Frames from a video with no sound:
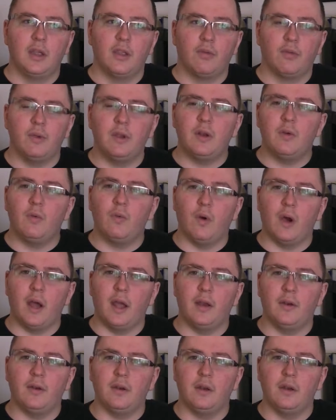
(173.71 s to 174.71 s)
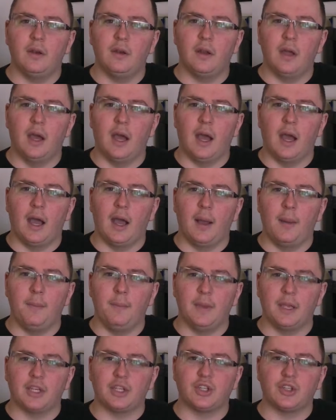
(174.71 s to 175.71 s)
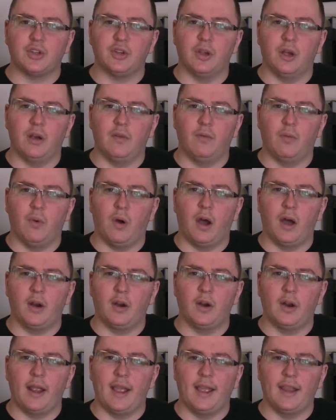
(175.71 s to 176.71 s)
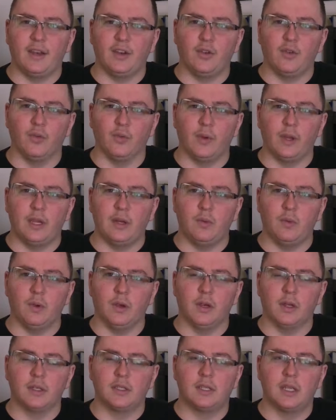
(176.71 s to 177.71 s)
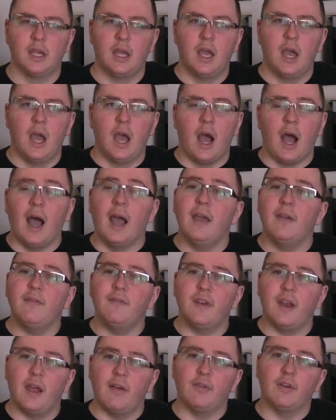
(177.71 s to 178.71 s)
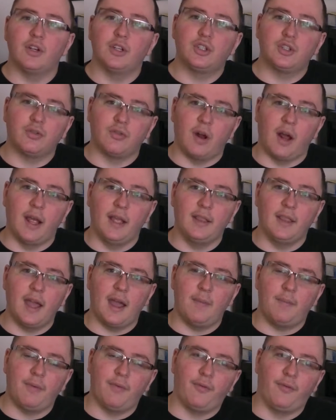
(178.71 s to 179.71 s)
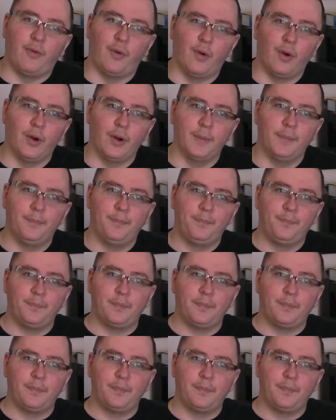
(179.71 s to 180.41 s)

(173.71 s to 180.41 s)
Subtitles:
to 1 mixture of water and Greenworks. I have never tried that before.